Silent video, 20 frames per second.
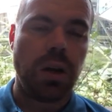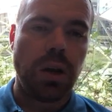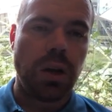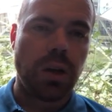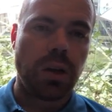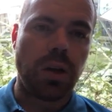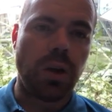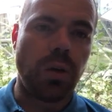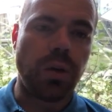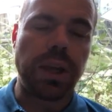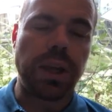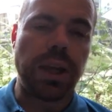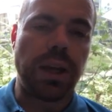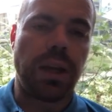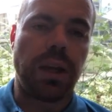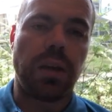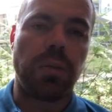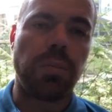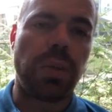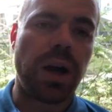you know, get
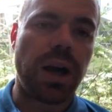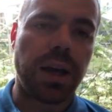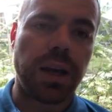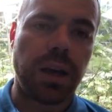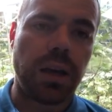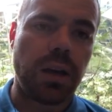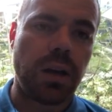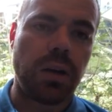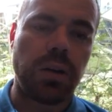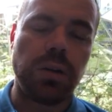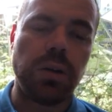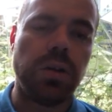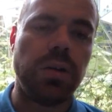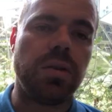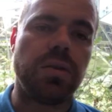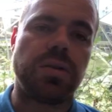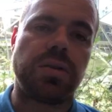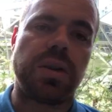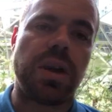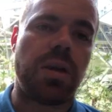in, buy in, and
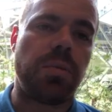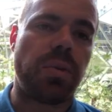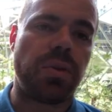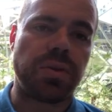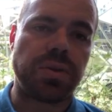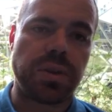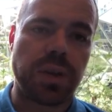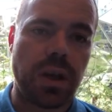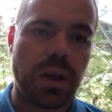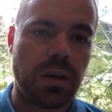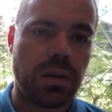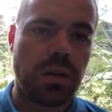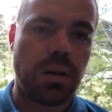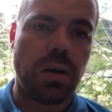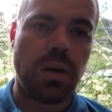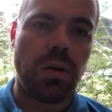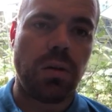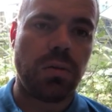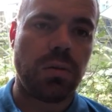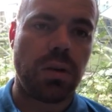lose 10%, you
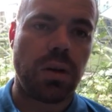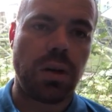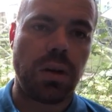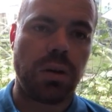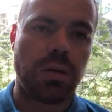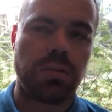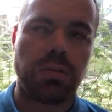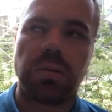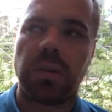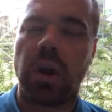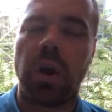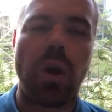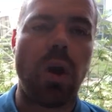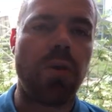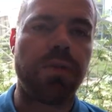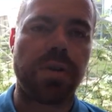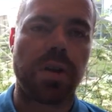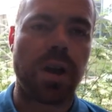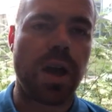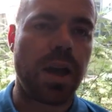know, in, you know,
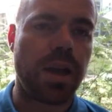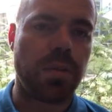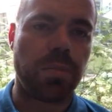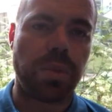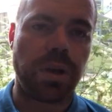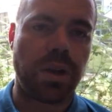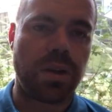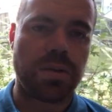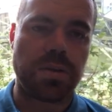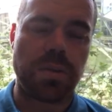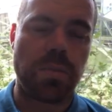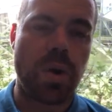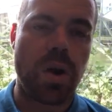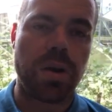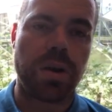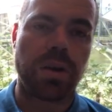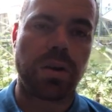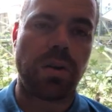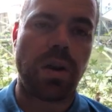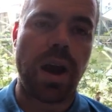overnight because the
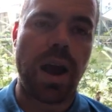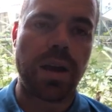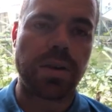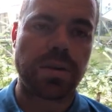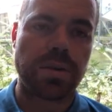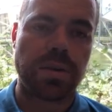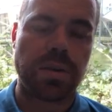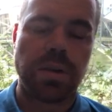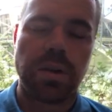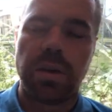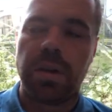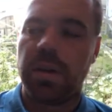market crashed.